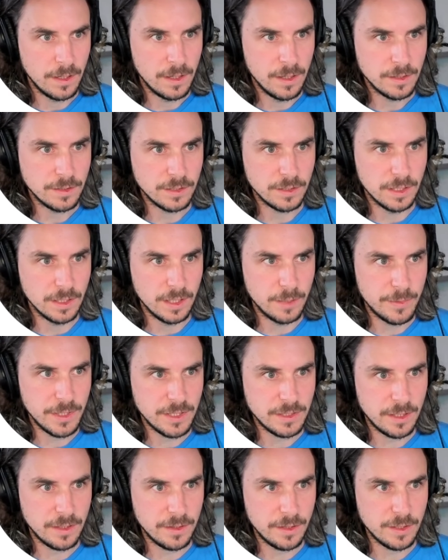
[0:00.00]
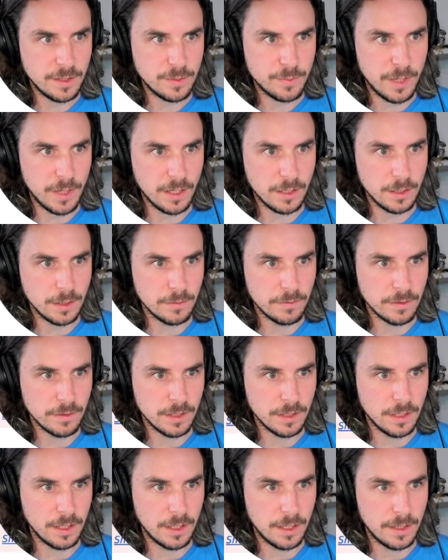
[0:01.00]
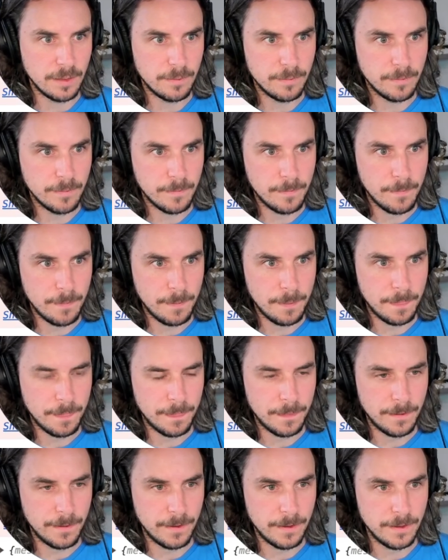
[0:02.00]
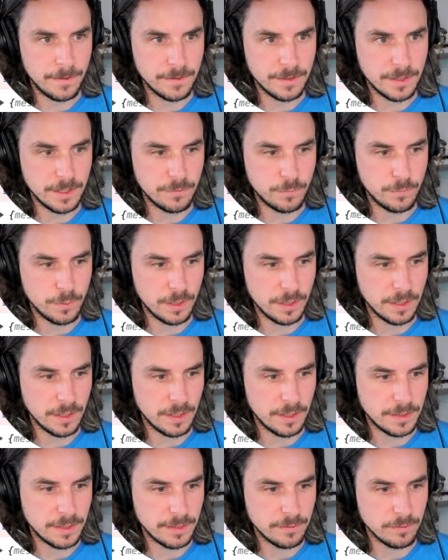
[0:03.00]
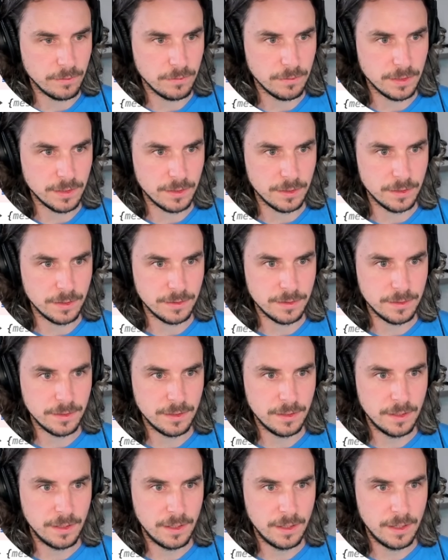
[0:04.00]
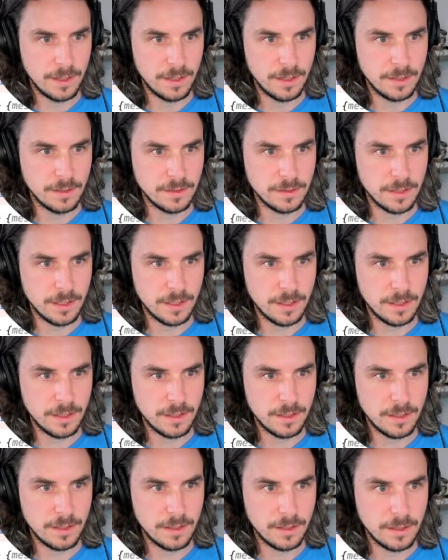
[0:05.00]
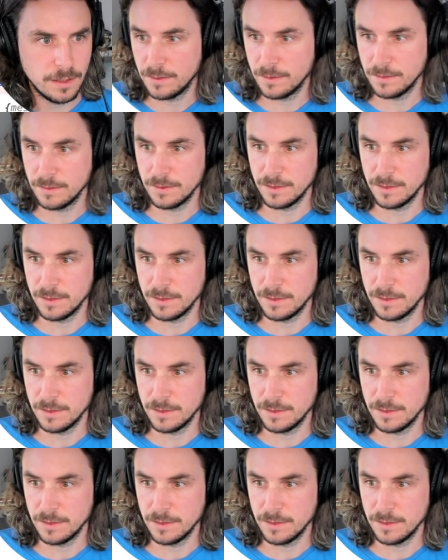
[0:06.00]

So let me send this back over the line and see if we can get a different result. Ta-da!